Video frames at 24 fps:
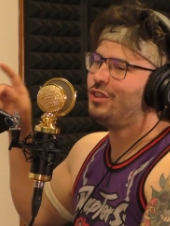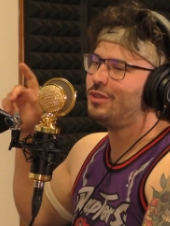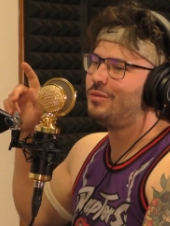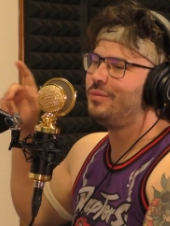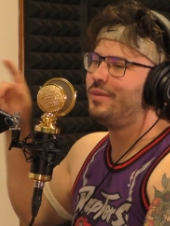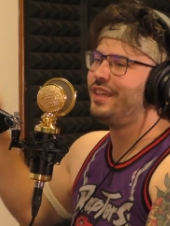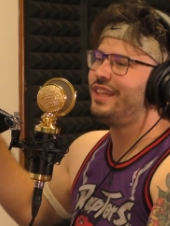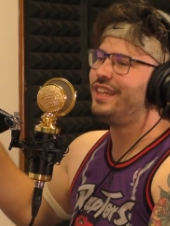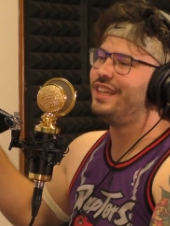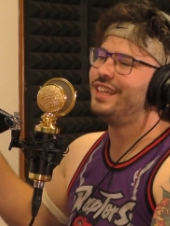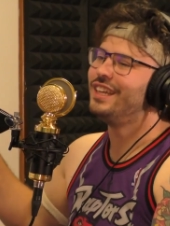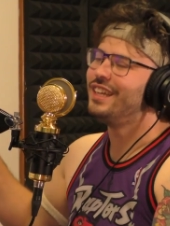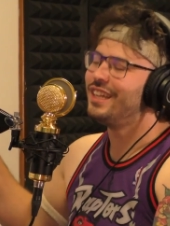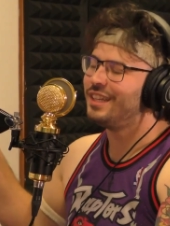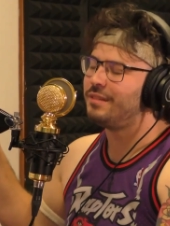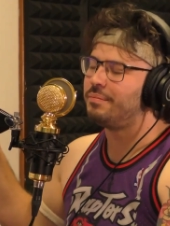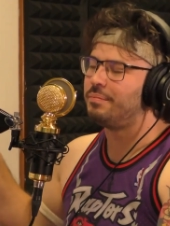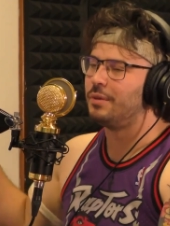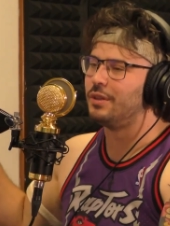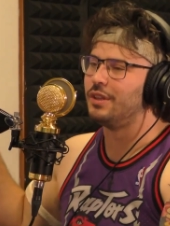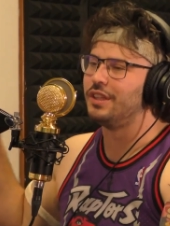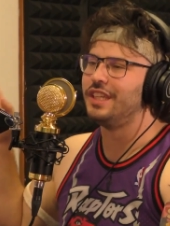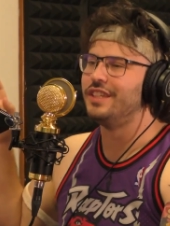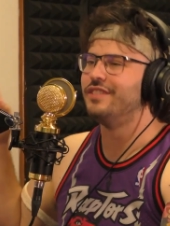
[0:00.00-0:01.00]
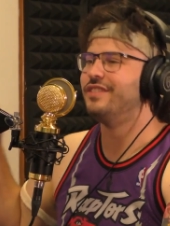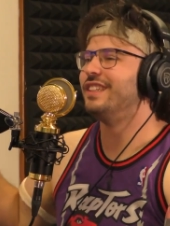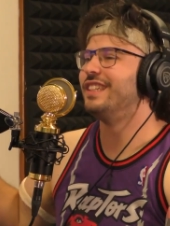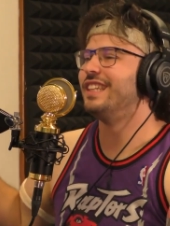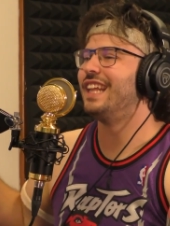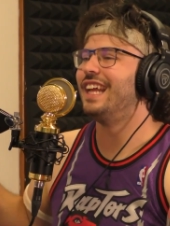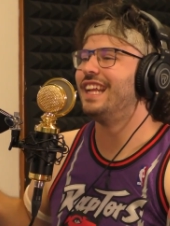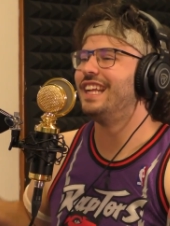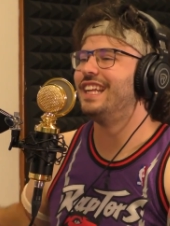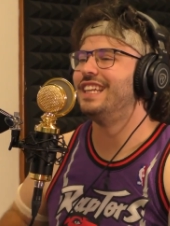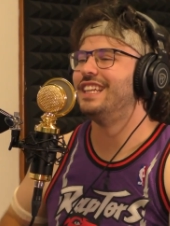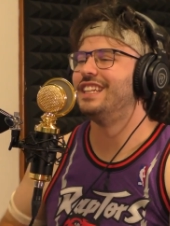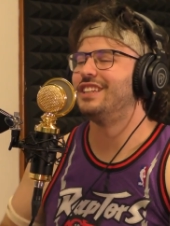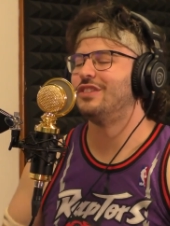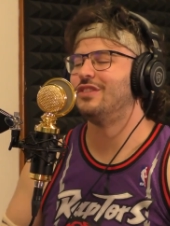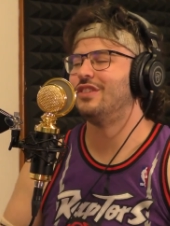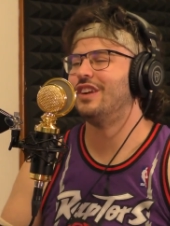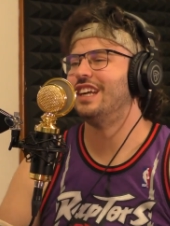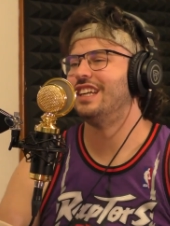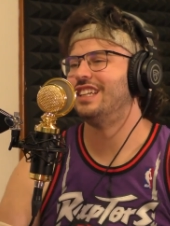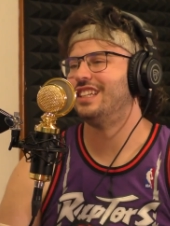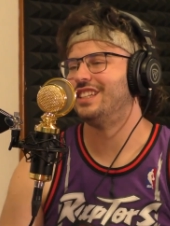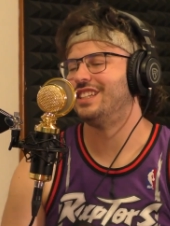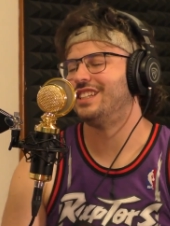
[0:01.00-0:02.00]
media and is believing that dude, he is a racist.
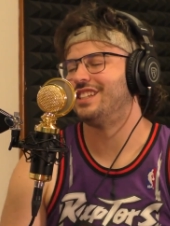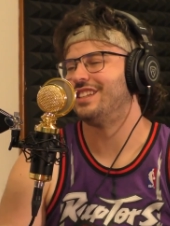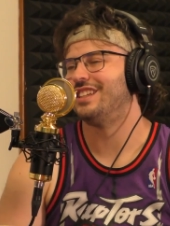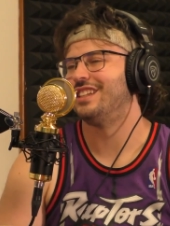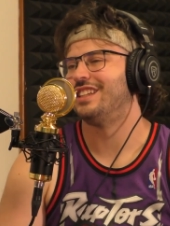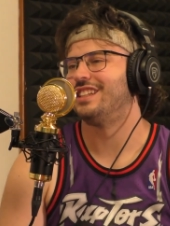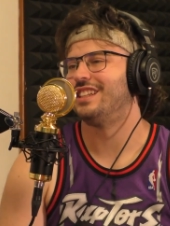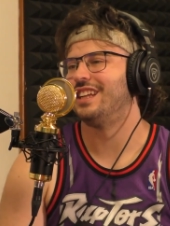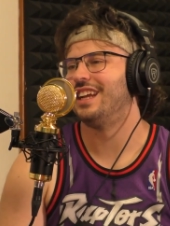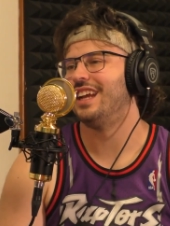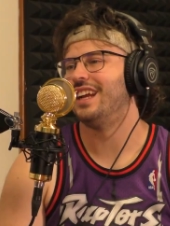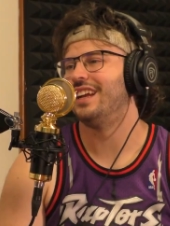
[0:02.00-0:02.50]
He was doing it